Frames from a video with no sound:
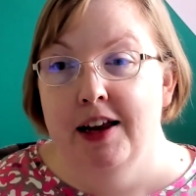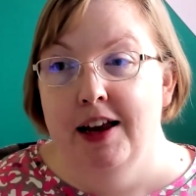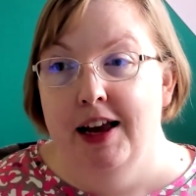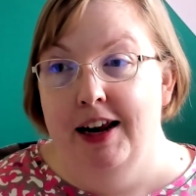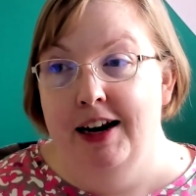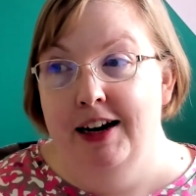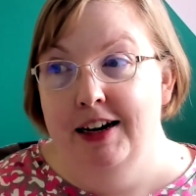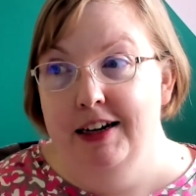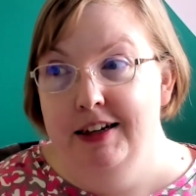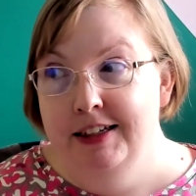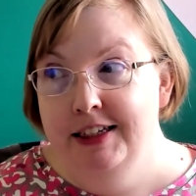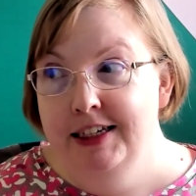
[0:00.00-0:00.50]

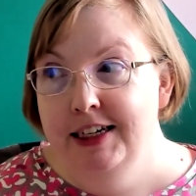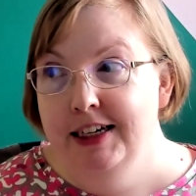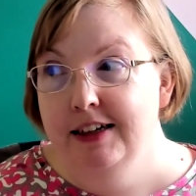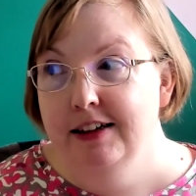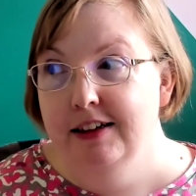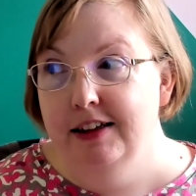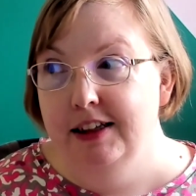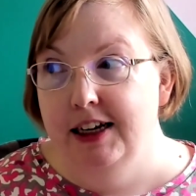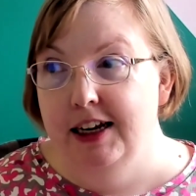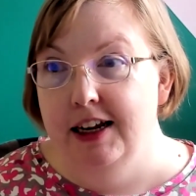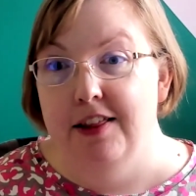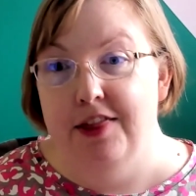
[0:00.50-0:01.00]
And
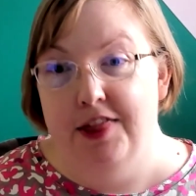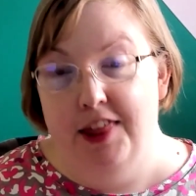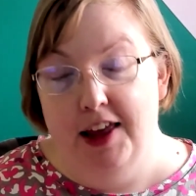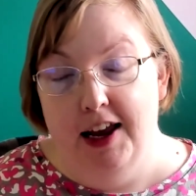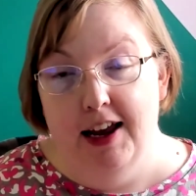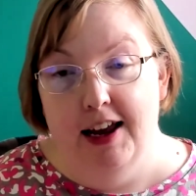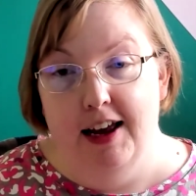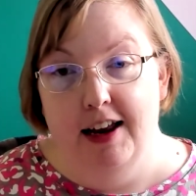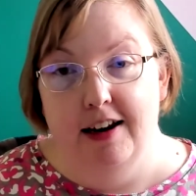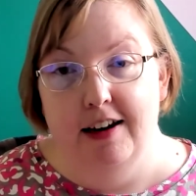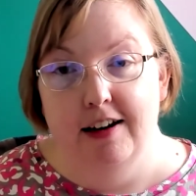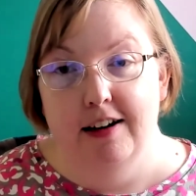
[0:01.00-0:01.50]
ideally,
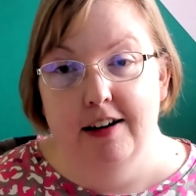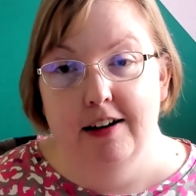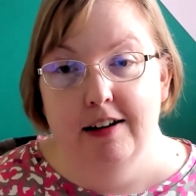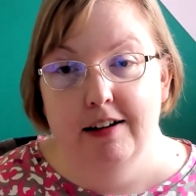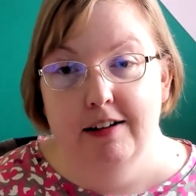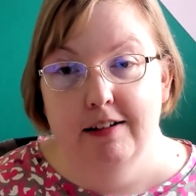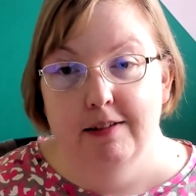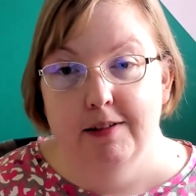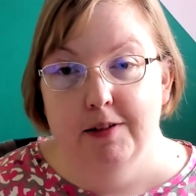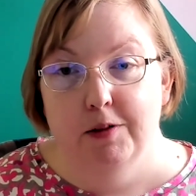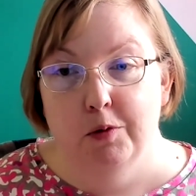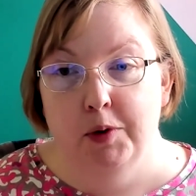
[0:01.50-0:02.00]

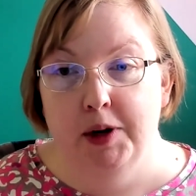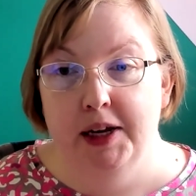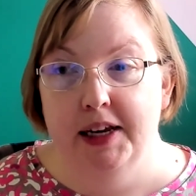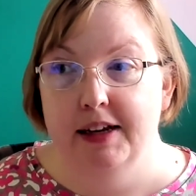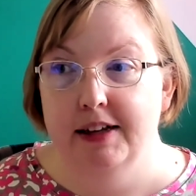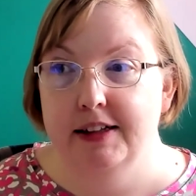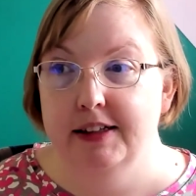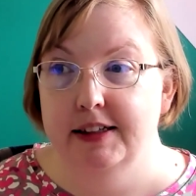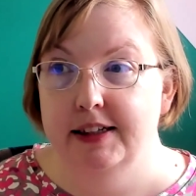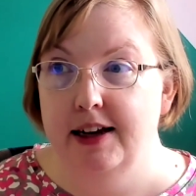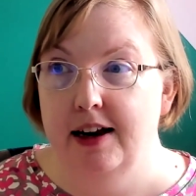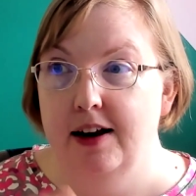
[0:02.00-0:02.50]
then we
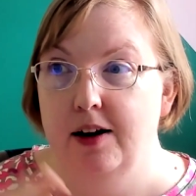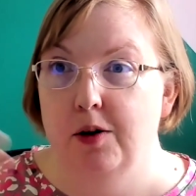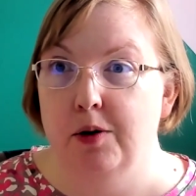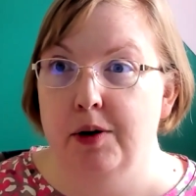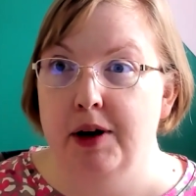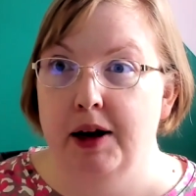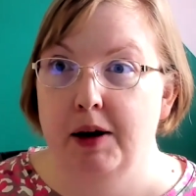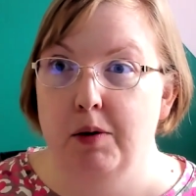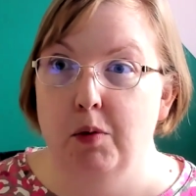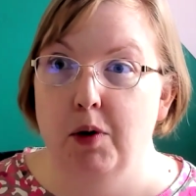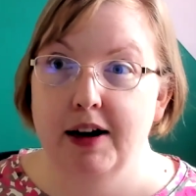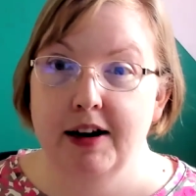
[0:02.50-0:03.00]
can say,
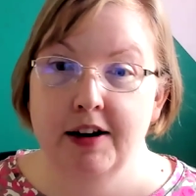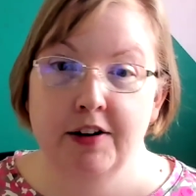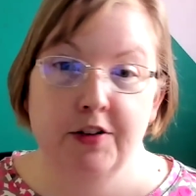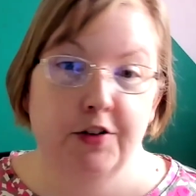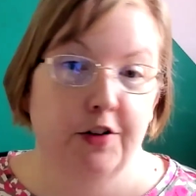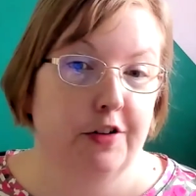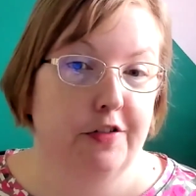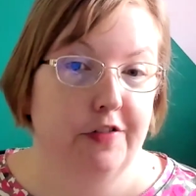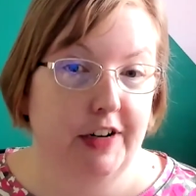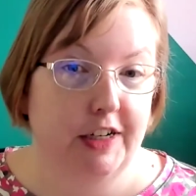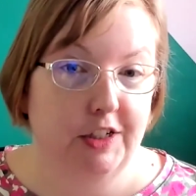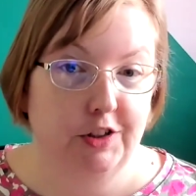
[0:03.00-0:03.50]
okay, what
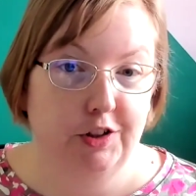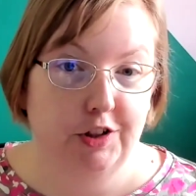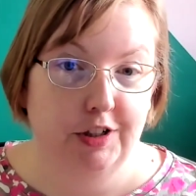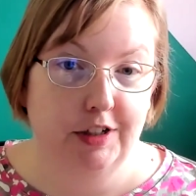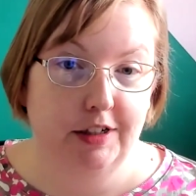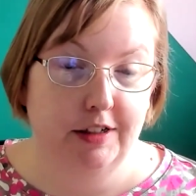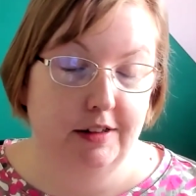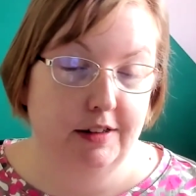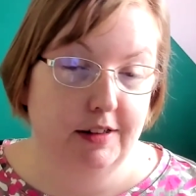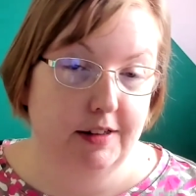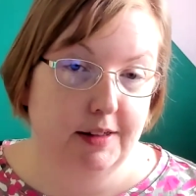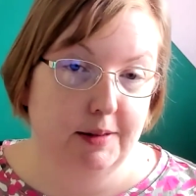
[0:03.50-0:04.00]

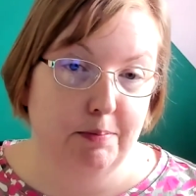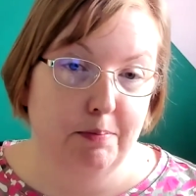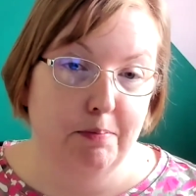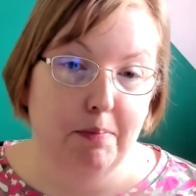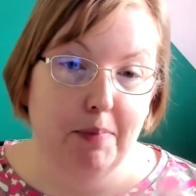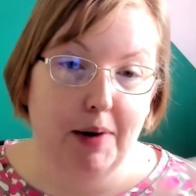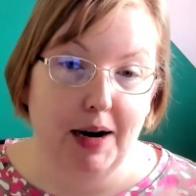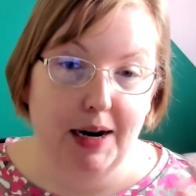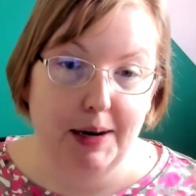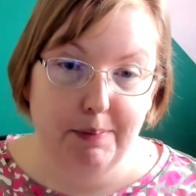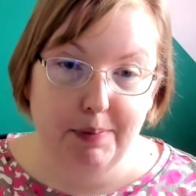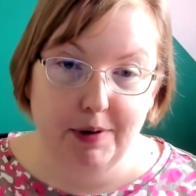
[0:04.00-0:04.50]
interventions
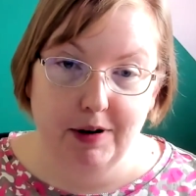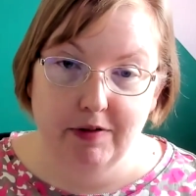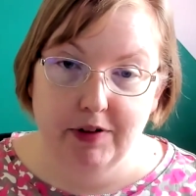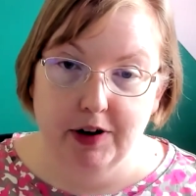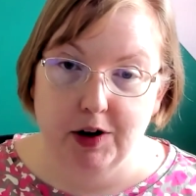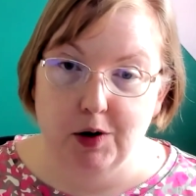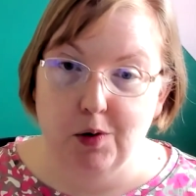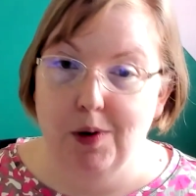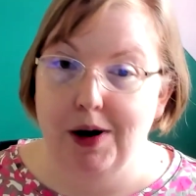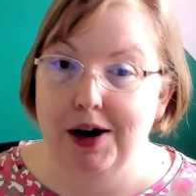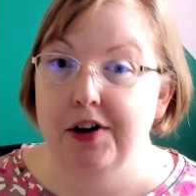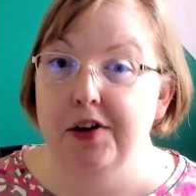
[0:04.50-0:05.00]
might be
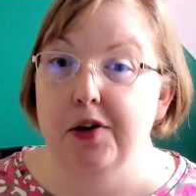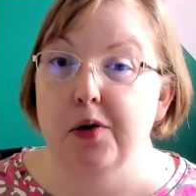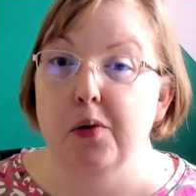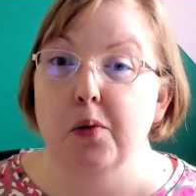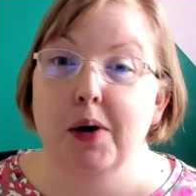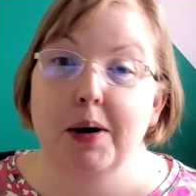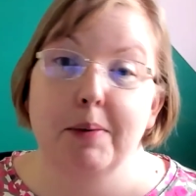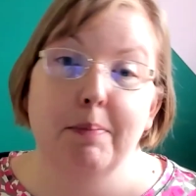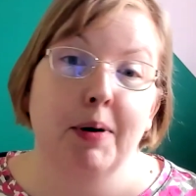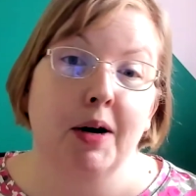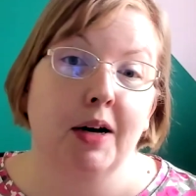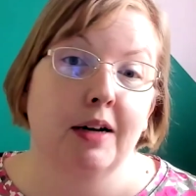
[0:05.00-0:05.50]
required, or
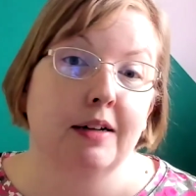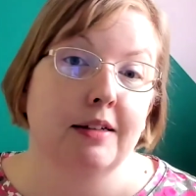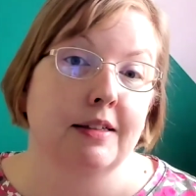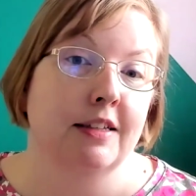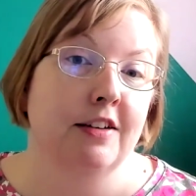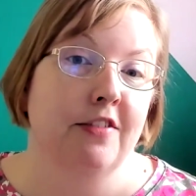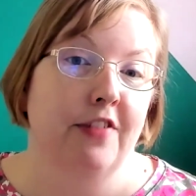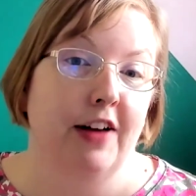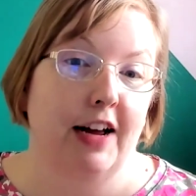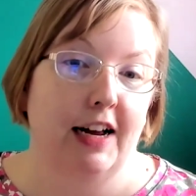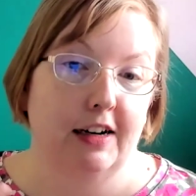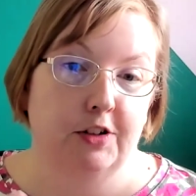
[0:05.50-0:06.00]
what
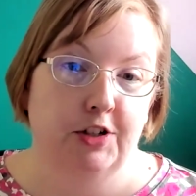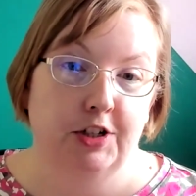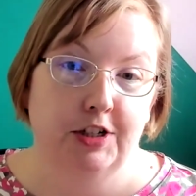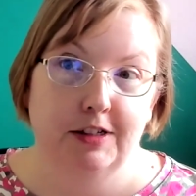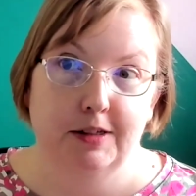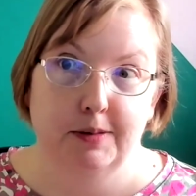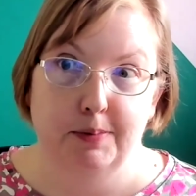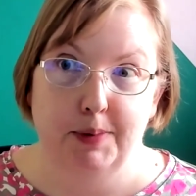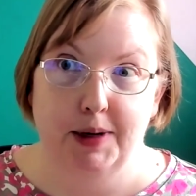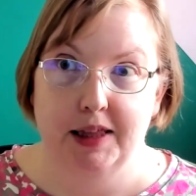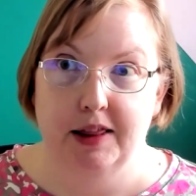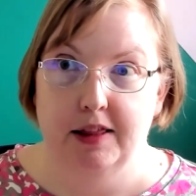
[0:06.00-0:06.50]
positive
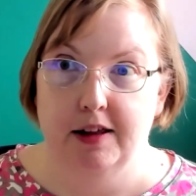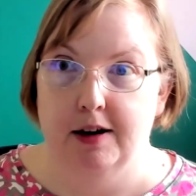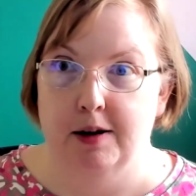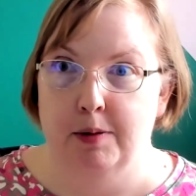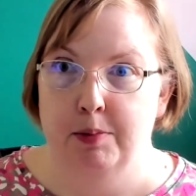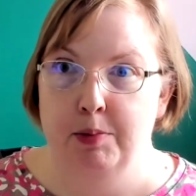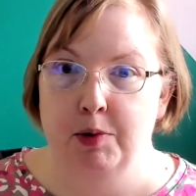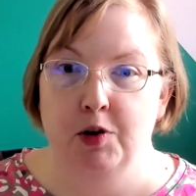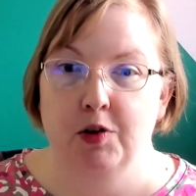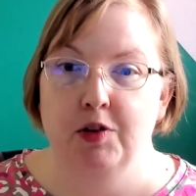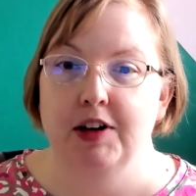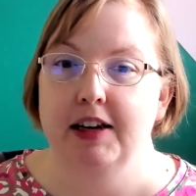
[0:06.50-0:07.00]
actions might the
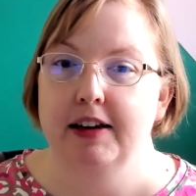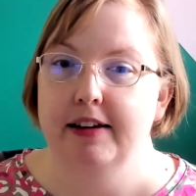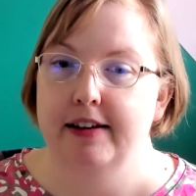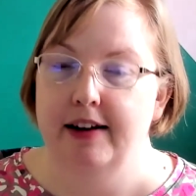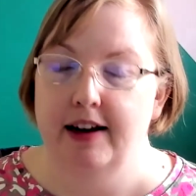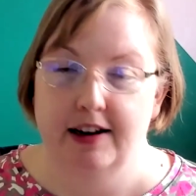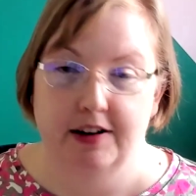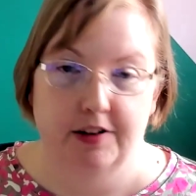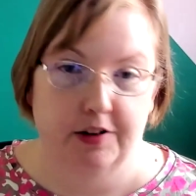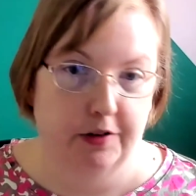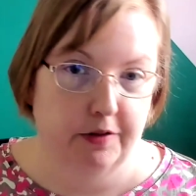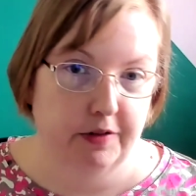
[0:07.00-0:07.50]
community
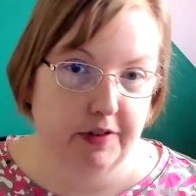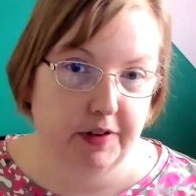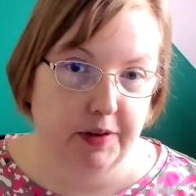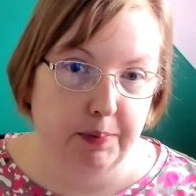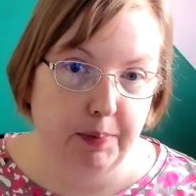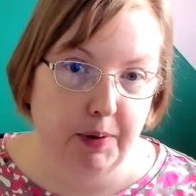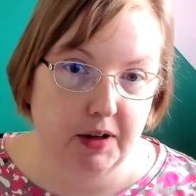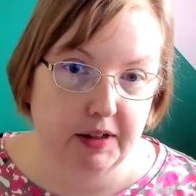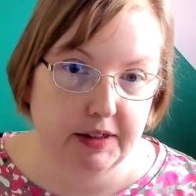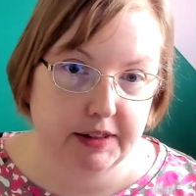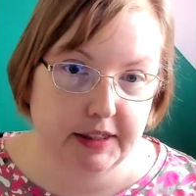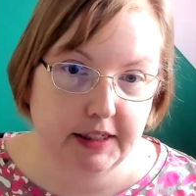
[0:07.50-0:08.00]
take to
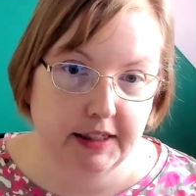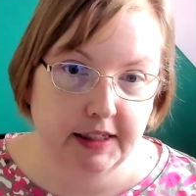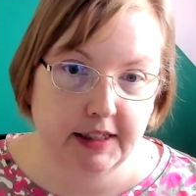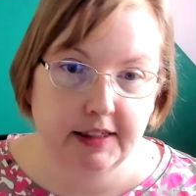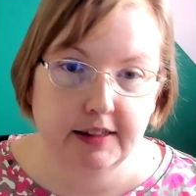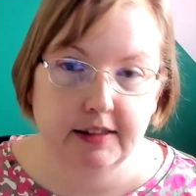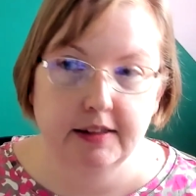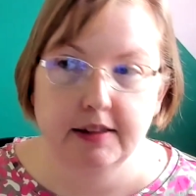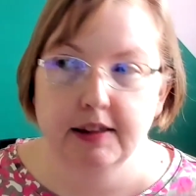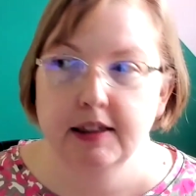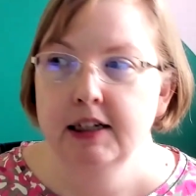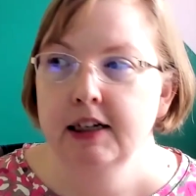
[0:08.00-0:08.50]
respond to
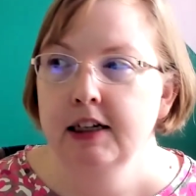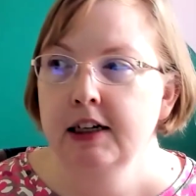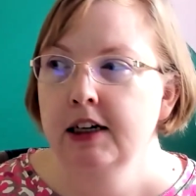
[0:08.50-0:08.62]
this?